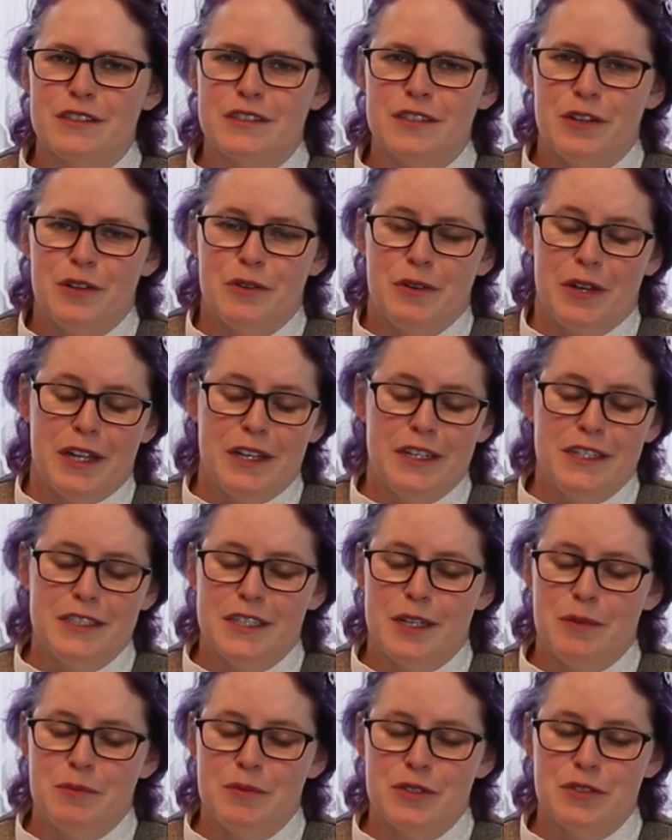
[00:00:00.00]
so any
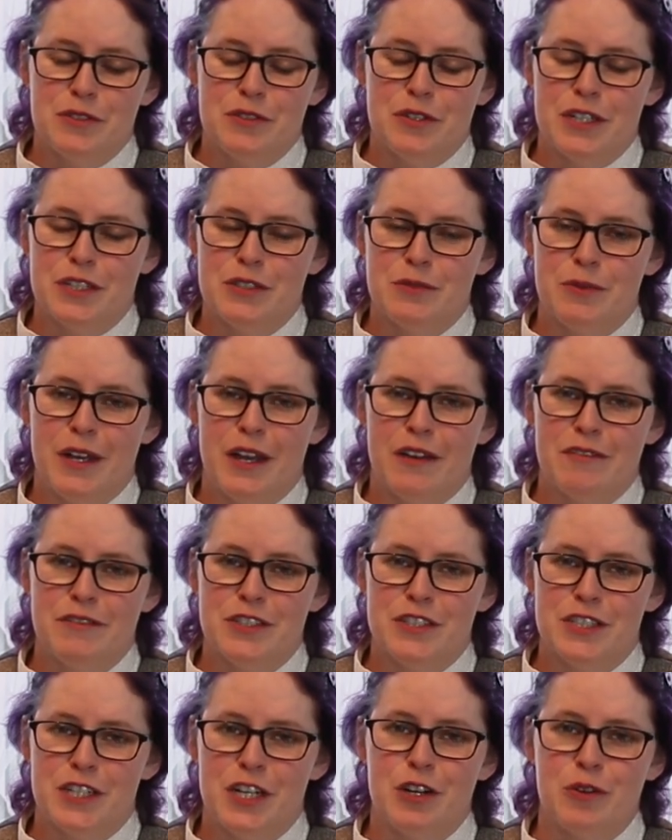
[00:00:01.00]
tips or tricks we have
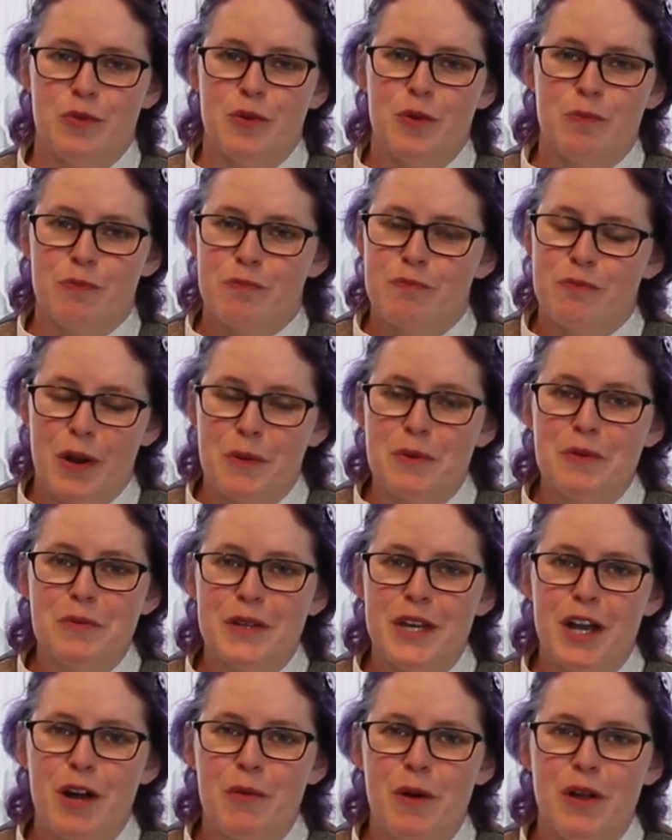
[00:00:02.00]
to share will
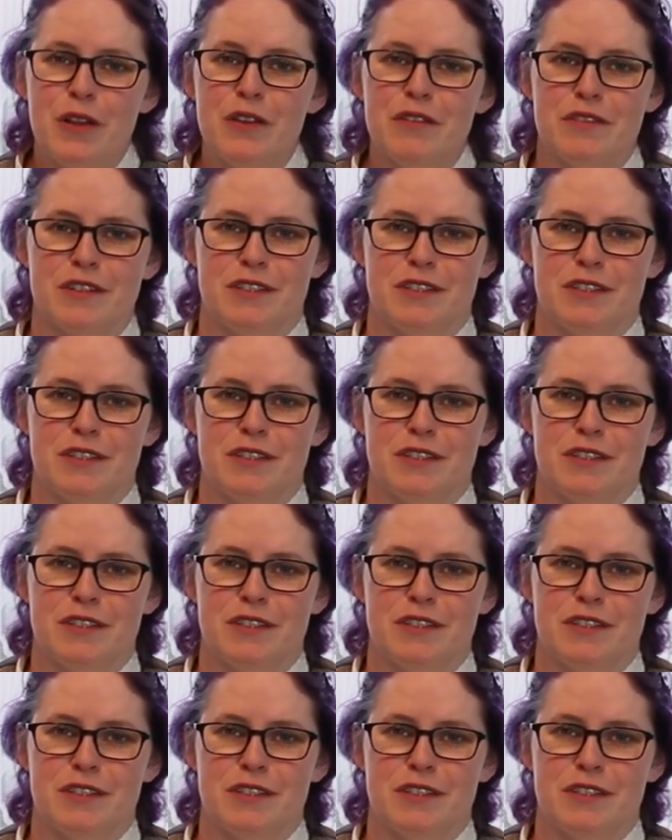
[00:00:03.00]
probably help all